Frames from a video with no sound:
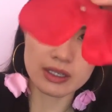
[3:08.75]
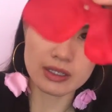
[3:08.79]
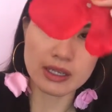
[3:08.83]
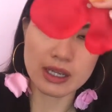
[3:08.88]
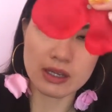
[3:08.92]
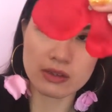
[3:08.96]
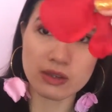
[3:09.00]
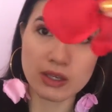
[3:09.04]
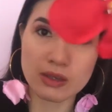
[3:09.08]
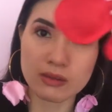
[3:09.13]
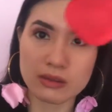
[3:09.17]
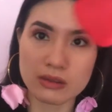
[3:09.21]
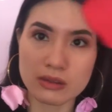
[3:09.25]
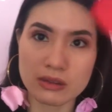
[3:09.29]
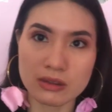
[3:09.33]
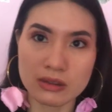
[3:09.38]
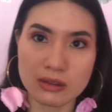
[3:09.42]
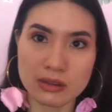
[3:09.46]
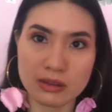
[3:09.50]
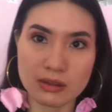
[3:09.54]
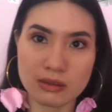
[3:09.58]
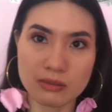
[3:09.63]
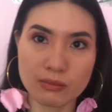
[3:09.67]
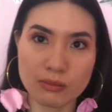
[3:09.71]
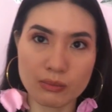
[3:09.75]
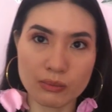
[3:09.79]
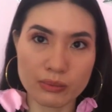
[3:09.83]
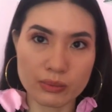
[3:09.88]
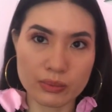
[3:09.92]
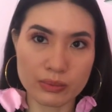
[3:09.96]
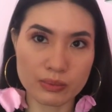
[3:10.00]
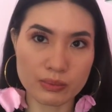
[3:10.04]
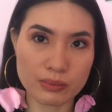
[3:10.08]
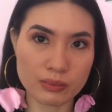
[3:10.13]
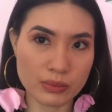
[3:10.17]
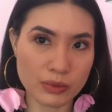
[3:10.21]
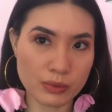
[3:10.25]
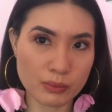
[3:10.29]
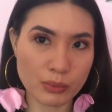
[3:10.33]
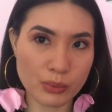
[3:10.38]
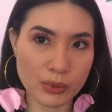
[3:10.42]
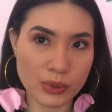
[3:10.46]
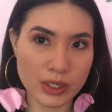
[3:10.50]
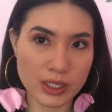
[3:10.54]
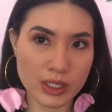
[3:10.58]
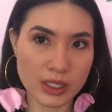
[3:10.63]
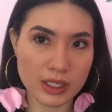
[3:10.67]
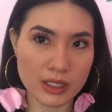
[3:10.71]
Now you have the
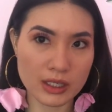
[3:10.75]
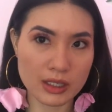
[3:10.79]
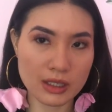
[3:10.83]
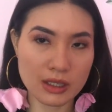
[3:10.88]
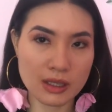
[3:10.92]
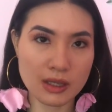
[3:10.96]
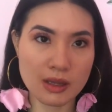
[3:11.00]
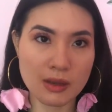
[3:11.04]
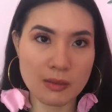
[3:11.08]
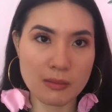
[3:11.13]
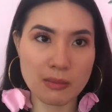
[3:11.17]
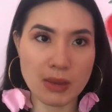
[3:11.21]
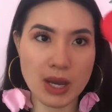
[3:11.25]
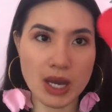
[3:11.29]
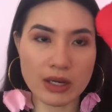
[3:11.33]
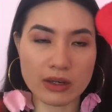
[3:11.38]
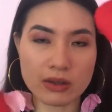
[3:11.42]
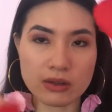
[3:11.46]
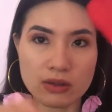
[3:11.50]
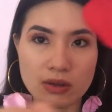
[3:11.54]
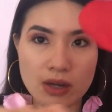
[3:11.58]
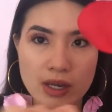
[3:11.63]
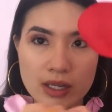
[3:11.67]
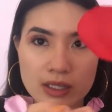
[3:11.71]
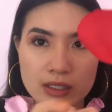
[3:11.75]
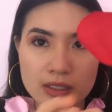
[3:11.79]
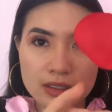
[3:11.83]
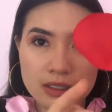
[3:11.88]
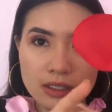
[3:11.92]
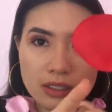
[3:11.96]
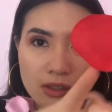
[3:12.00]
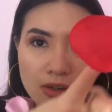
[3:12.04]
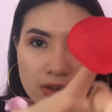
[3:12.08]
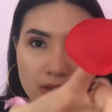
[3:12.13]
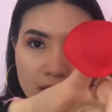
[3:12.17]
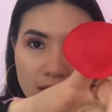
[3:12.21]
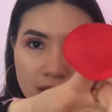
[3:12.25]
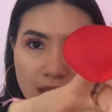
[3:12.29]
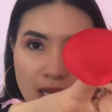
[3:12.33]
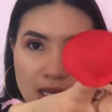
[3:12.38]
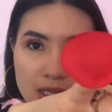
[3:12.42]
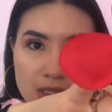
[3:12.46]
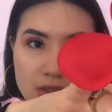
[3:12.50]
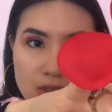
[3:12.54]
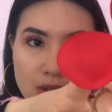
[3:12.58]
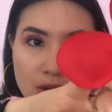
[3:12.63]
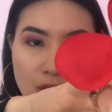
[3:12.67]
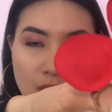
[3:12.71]
pretty petal and it already
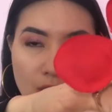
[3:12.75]
has a